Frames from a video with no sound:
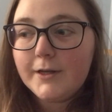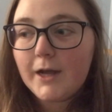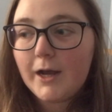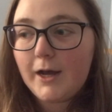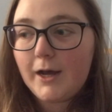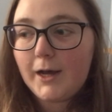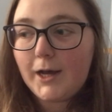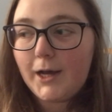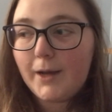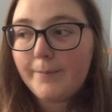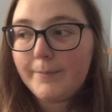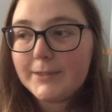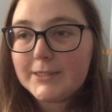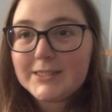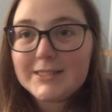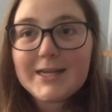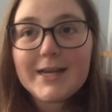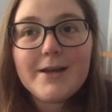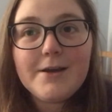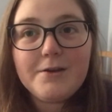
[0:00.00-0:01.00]
um,
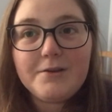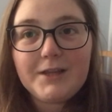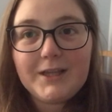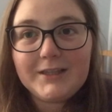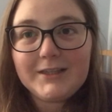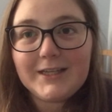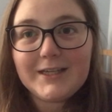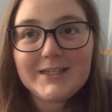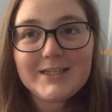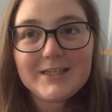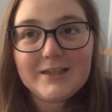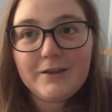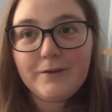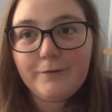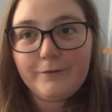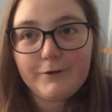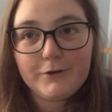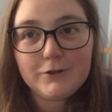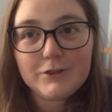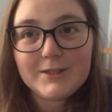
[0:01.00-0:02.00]
sale that they did the
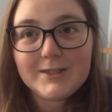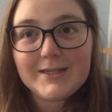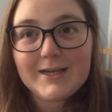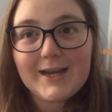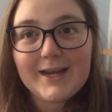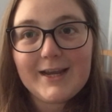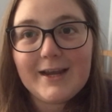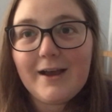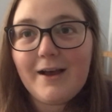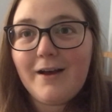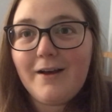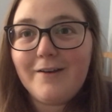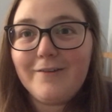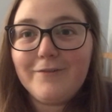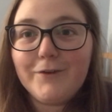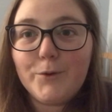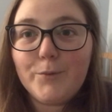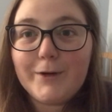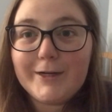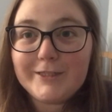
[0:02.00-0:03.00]
first day
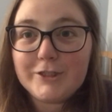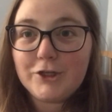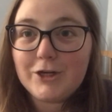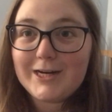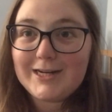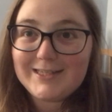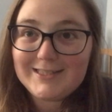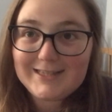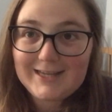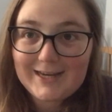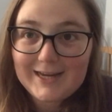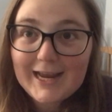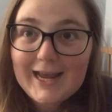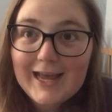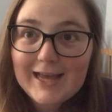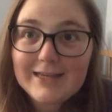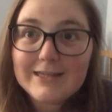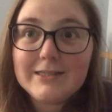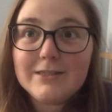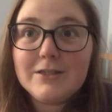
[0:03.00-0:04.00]
of Winter
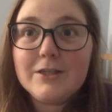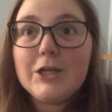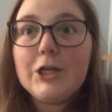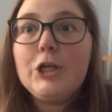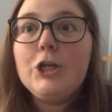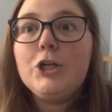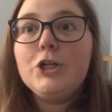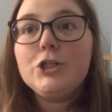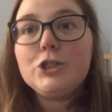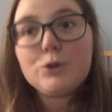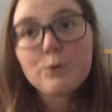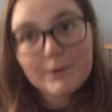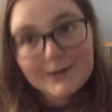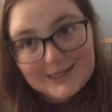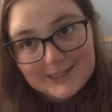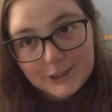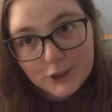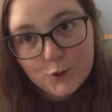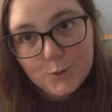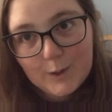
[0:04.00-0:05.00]
SAS
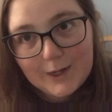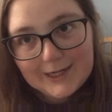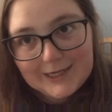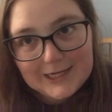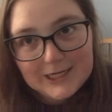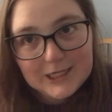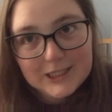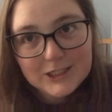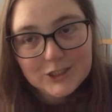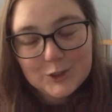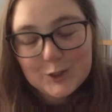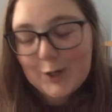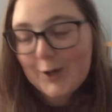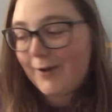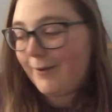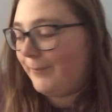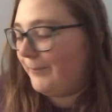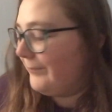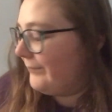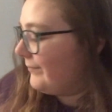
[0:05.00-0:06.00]
2020.
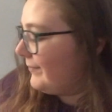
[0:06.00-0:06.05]
So